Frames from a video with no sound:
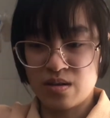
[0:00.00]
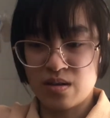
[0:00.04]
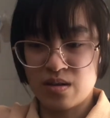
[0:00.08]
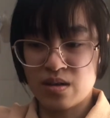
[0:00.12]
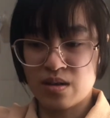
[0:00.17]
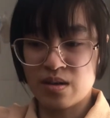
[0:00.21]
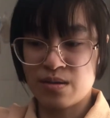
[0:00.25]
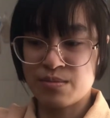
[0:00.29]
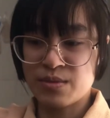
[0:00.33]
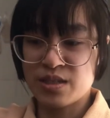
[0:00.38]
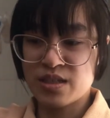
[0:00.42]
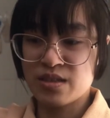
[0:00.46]

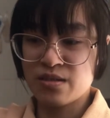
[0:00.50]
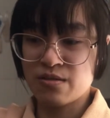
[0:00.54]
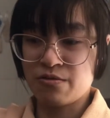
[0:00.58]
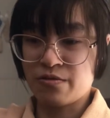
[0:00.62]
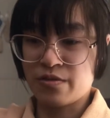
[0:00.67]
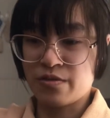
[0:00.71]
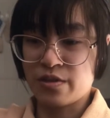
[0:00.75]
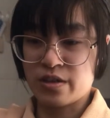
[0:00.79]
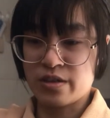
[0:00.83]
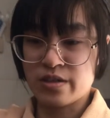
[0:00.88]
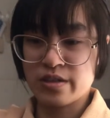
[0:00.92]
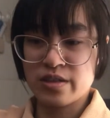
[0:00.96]
I must have
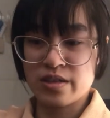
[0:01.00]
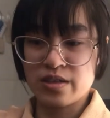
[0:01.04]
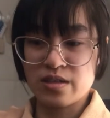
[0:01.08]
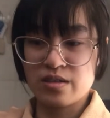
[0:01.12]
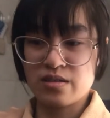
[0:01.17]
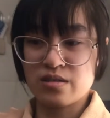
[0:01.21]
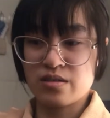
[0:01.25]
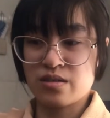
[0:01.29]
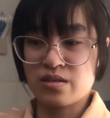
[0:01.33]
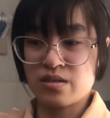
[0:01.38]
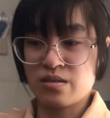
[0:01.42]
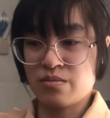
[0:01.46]
failed it
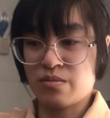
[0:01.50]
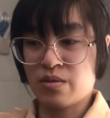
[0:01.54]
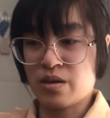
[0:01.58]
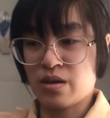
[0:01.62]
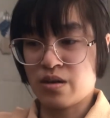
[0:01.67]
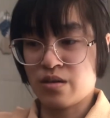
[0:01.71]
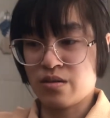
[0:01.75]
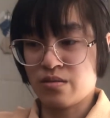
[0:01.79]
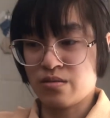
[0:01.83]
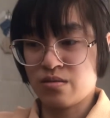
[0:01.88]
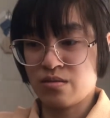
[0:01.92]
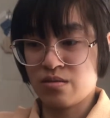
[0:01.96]

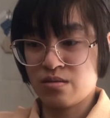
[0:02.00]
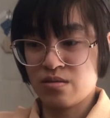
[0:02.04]
somehow.